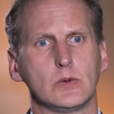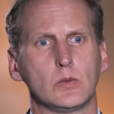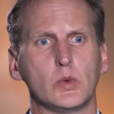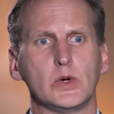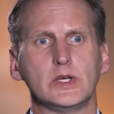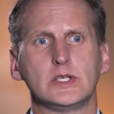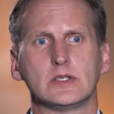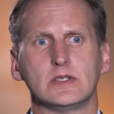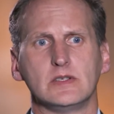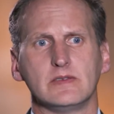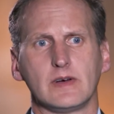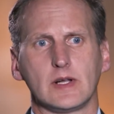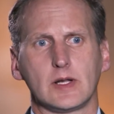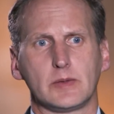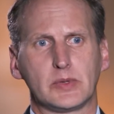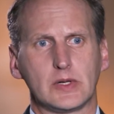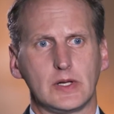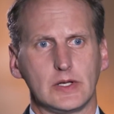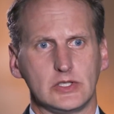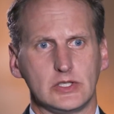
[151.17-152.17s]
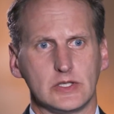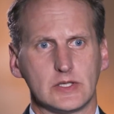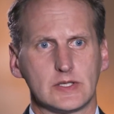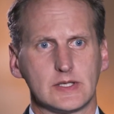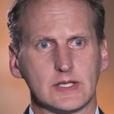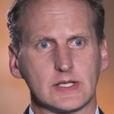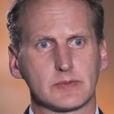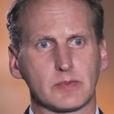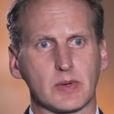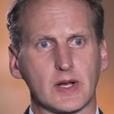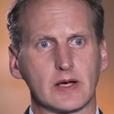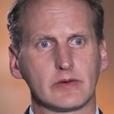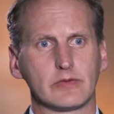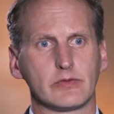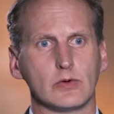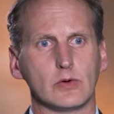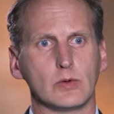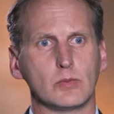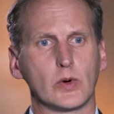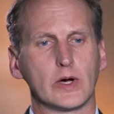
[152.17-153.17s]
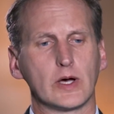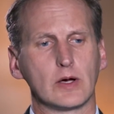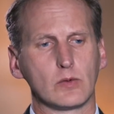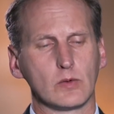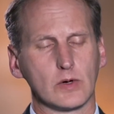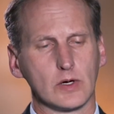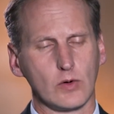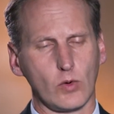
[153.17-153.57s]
we should develop a logistics platform where